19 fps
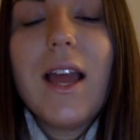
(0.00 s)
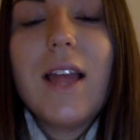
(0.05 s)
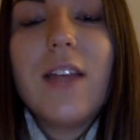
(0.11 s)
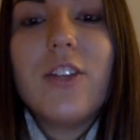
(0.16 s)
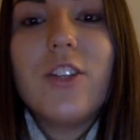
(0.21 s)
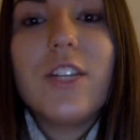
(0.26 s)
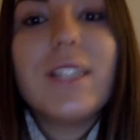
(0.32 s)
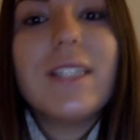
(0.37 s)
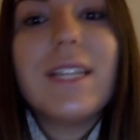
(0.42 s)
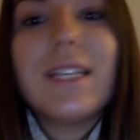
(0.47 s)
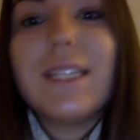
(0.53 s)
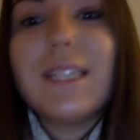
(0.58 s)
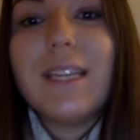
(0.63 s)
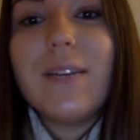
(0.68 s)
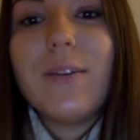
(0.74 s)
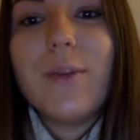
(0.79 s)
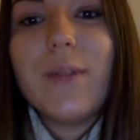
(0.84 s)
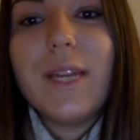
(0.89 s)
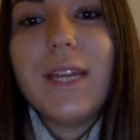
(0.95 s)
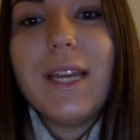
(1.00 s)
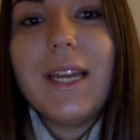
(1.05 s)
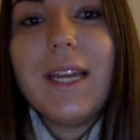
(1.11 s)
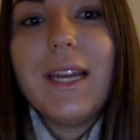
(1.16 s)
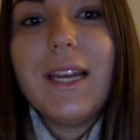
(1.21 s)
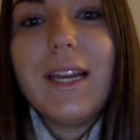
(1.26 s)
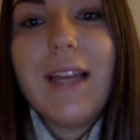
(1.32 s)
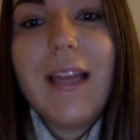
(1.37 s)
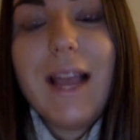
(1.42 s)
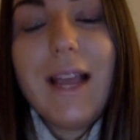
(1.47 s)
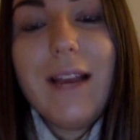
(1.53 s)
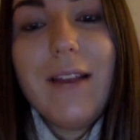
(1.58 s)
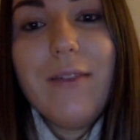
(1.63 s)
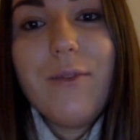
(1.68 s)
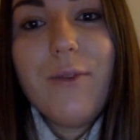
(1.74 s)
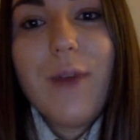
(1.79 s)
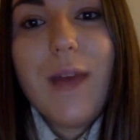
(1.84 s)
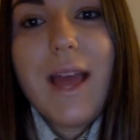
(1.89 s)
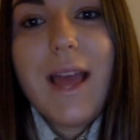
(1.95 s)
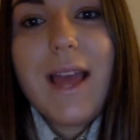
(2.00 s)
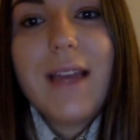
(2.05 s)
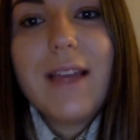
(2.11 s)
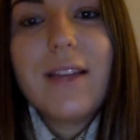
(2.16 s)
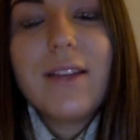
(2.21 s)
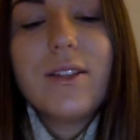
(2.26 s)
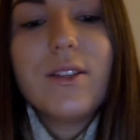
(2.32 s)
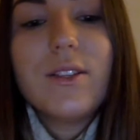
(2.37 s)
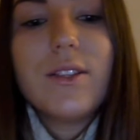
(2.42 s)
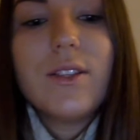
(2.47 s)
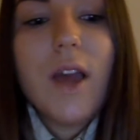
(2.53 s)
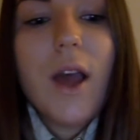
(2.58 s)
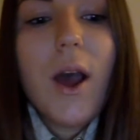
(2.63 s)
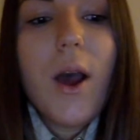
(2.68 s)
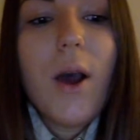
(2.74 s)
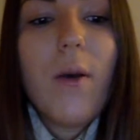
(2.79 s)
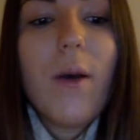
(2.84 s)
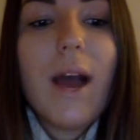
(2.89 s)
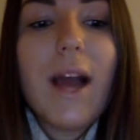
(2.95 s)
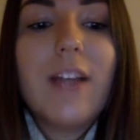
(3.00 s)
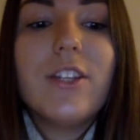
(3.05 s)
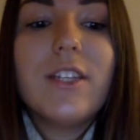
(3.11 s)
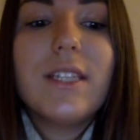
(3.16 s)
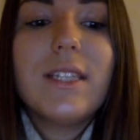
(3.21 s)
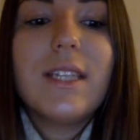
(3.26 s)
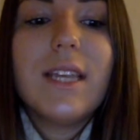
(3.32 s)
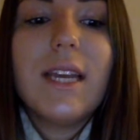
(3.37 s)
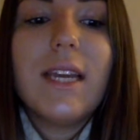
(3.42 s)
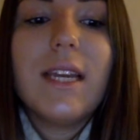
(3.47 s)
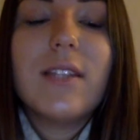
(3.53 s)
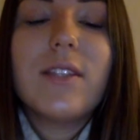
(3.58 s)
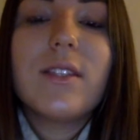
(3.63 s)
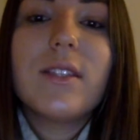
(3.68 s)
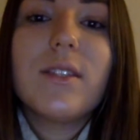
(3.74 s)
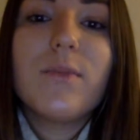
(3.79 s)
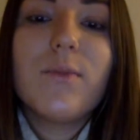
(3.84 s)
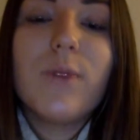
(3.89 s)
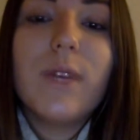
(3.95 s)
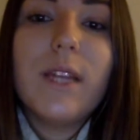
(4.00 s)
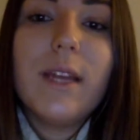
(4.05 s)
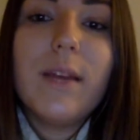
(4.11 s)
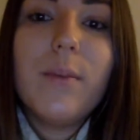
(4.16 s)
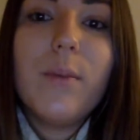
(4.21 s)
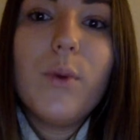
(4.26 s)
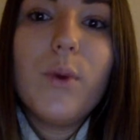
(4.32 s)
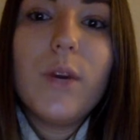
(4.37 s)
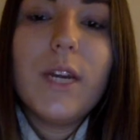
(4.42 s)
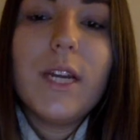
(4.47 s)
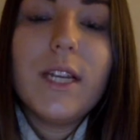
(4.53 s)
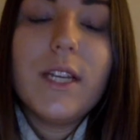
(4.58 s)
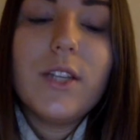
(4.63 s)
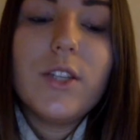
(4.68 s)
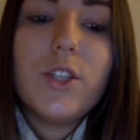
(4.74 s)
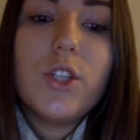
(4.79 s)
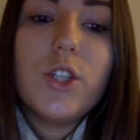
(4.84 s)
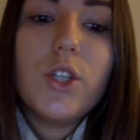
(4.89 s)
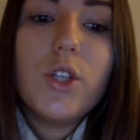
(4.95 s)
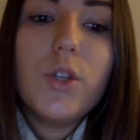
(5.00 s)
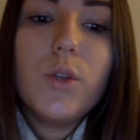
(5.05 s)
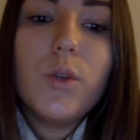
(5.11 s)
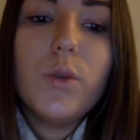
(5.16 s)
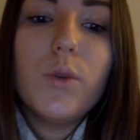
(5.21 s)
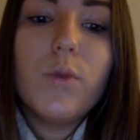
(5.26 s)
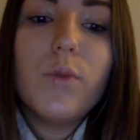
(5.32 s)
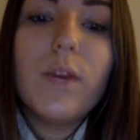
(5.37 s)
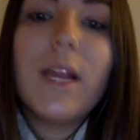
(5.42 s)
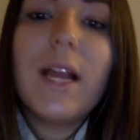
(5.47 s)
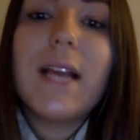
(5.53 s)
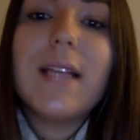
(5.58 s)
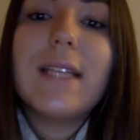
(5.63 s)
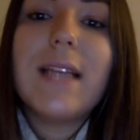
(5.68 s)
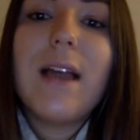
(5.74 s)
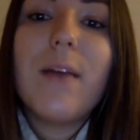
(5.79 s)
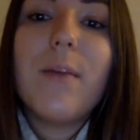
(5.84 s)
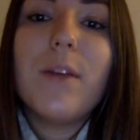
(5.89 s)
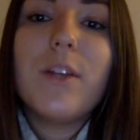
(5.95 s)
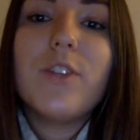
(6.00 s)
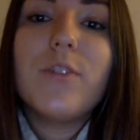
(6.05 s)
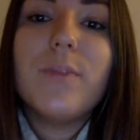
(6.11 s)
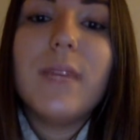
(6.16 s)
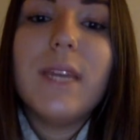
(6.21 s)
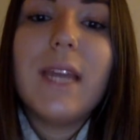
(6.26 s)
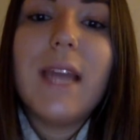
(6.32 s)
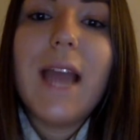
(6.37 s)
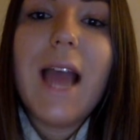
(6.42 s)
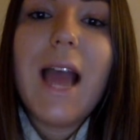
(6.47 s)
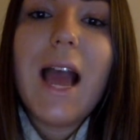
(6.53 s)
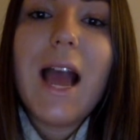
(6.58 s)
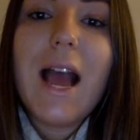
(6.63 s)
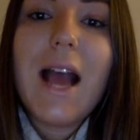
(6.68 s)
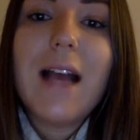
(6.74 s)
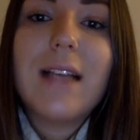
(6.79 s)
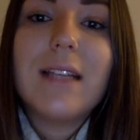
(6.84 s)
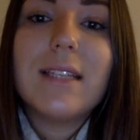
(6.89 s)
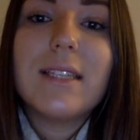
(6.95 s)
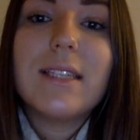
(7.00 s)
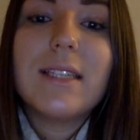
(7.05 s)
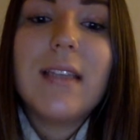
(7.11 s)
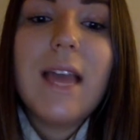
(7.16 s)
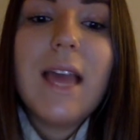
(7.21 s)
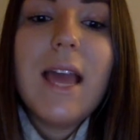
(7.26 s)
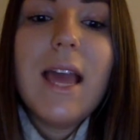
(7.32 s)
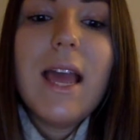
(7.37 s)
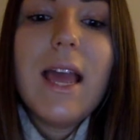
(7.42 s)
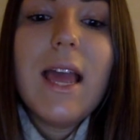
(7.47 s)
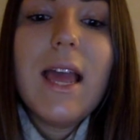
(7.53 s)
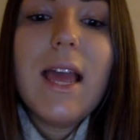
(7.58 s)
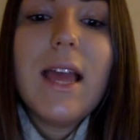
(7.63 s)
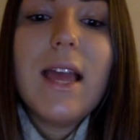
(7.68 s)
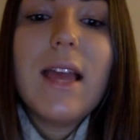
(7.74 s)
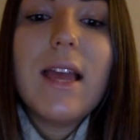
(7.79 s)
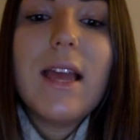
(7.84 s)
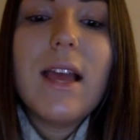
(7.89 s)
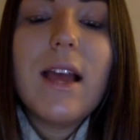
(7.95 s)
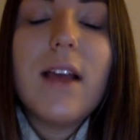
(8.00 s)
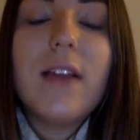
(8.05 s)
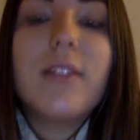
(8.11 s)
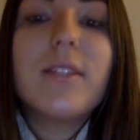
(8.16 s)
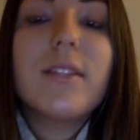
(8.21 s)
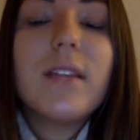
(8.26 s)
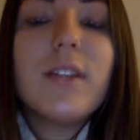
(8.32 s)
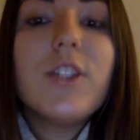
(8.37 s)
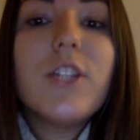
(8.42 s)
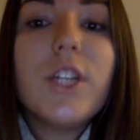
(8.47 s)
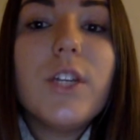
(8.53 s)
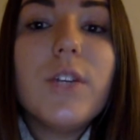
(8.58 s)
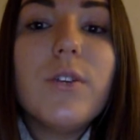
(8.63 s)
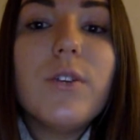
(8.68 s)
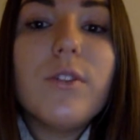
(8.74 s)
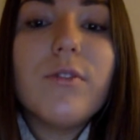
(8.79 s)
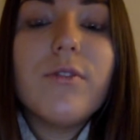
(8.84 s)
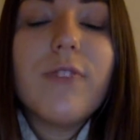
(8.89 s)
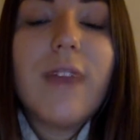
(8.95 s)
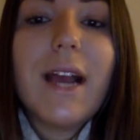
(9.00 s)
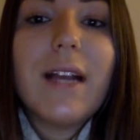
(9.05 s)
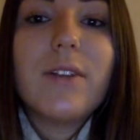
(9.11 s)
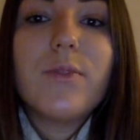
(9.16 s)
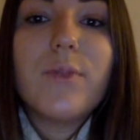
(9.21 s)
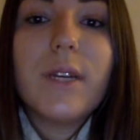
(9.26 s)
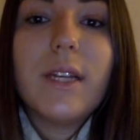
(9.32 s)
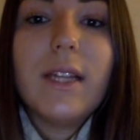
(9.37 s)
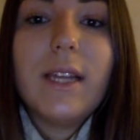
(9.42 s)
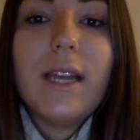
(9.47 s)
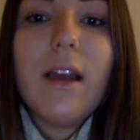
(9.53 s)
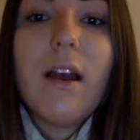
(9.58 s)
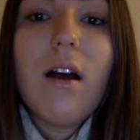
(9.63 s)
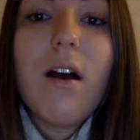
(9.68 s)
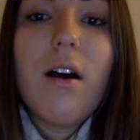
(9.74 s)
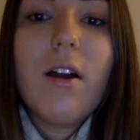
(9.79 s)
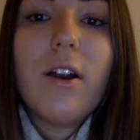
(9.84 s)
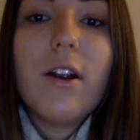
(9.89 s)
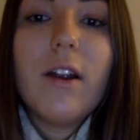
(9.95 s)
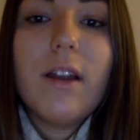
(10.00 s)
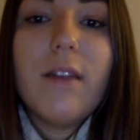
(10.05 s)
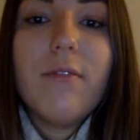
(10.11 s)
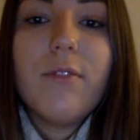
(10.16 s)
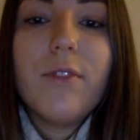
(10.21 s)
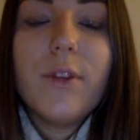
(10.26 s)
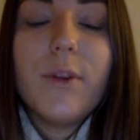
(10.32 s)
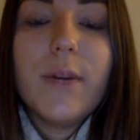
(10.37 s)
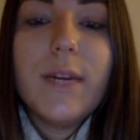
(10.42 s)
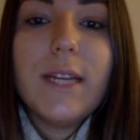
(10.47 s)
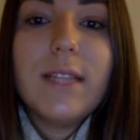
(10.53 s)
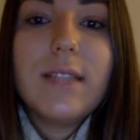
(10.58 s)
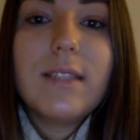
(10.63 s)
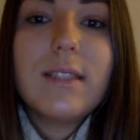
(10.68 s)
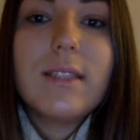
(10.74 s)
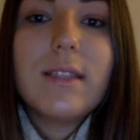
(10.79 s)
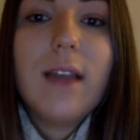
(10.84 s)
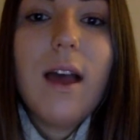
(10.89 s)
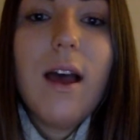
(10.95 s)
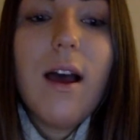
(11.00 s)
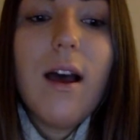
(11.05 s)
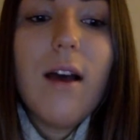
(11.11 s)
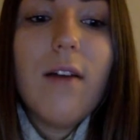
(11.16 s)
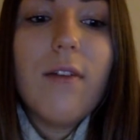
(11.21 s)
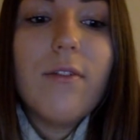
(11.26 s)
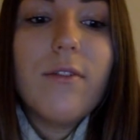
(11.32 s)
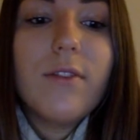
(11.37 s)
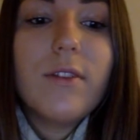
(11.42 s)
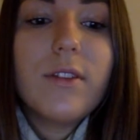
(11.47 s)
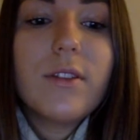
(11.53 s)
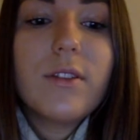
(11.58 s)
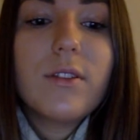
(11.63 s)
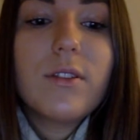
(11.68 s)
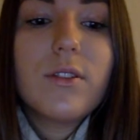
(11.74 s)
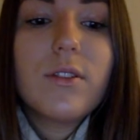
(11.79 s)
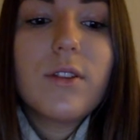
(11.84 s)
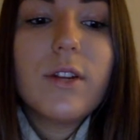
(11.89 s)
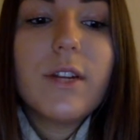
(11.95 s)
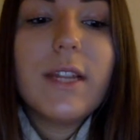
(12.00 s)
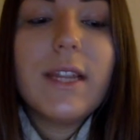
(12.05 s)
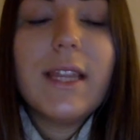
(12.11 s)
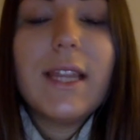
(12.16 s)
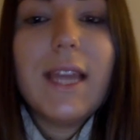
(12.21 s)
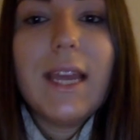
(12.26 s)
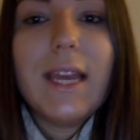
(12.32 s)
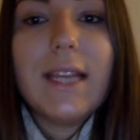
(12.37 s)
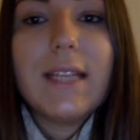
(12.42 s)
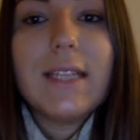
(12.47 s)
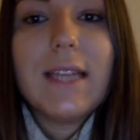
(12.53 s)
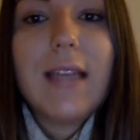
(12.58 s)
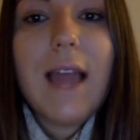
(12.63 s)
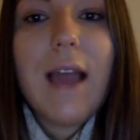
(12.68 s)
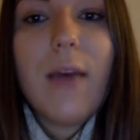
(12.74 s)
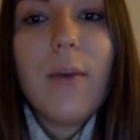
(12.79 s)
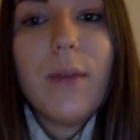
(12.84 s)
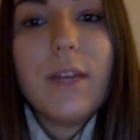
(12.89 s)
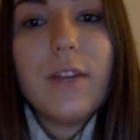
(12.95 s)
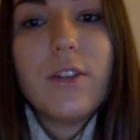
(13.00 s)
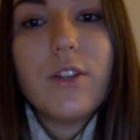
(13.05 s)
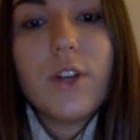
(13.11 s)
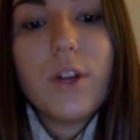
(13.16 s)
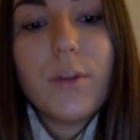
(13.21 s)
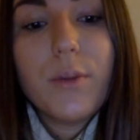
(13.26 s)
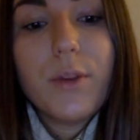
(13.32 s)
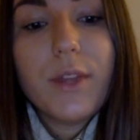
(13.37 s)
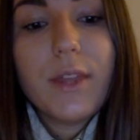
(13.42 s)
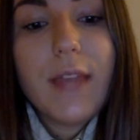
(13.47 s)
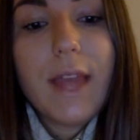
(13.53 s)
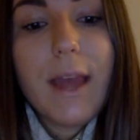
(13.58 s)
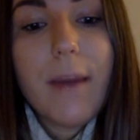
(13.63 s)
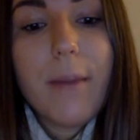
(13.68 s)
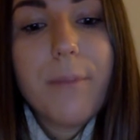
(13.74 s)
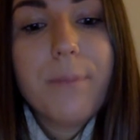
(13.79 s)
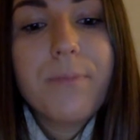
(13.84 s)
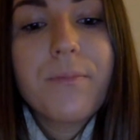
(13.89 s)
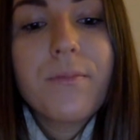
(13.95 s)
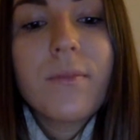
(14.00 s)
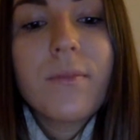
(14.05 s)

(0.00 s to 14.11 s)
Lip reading: just as equally in a negative way. So I just think it's really important to realize how much media has such a huge effect really on our influence of certain things and how we interpret them,